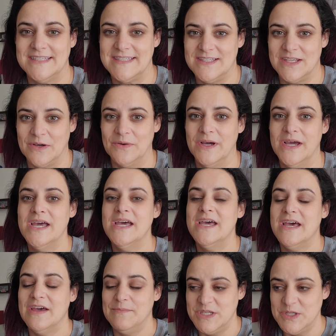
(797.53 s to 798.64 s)
So
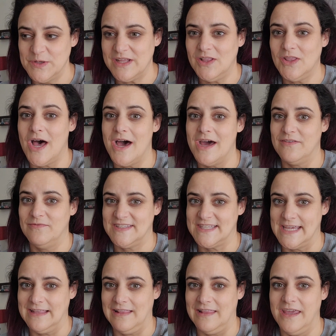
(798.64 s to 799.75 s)
I've been doing a lot of
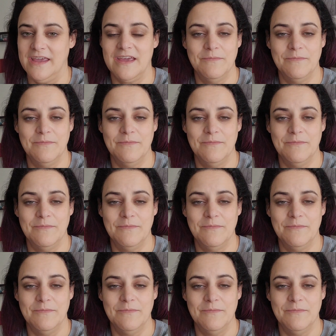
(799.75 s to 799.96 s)
cycling.